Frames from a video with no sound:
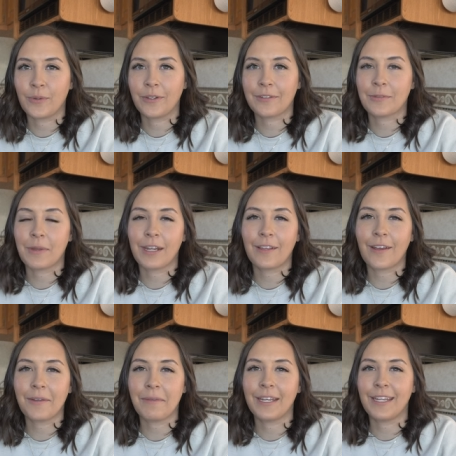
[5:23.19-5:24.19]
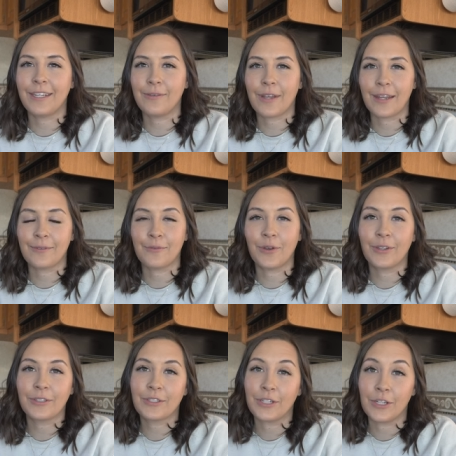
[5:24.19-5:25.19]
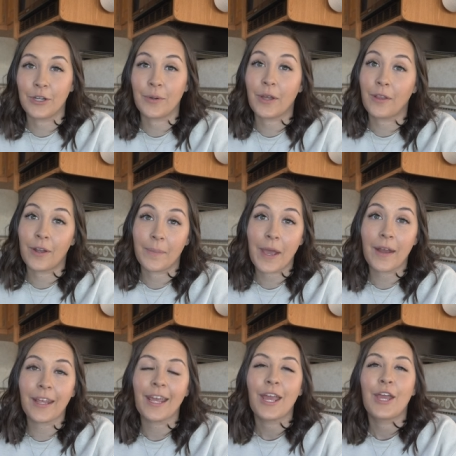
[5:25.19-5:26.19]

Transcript: when you're spending a lot of money you kind of want to know a lot about it